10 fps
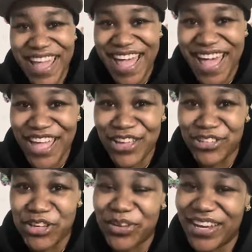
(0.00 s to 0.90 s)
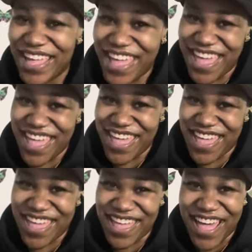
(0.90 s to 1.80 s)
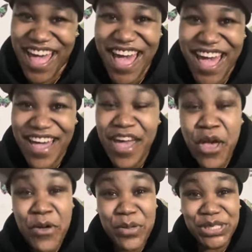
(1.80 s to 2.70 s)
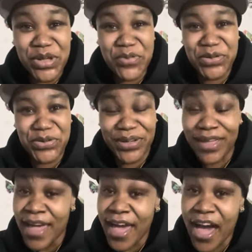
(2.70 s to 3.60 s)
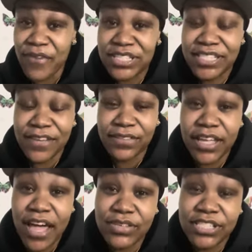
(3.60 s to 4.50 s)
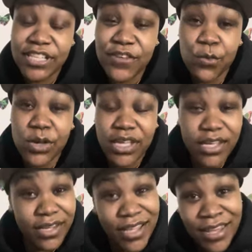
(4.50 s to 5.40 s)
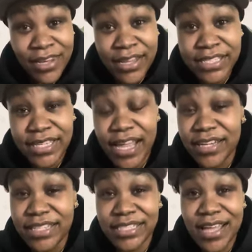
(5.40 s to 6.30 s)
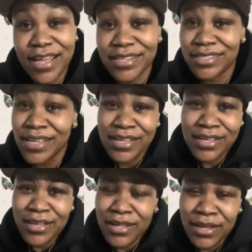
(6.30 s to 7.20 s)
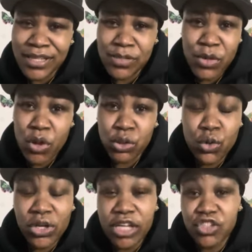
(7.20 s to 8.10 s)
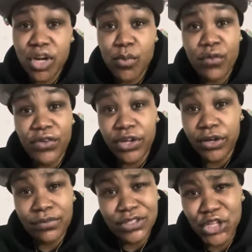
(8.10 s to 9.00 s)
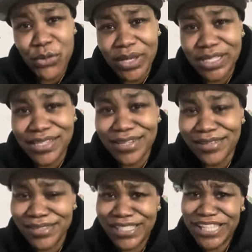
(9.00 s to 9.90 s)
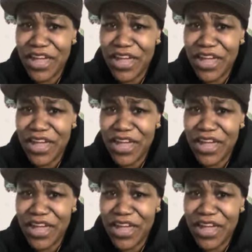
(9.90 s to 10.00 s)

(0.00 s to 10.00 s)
How you doing? Hey, What's going on? Have a safe day. Have a safe weekend. Listen, hate in disguise. Listen, we don't do all that drama over here. Return back to sender. See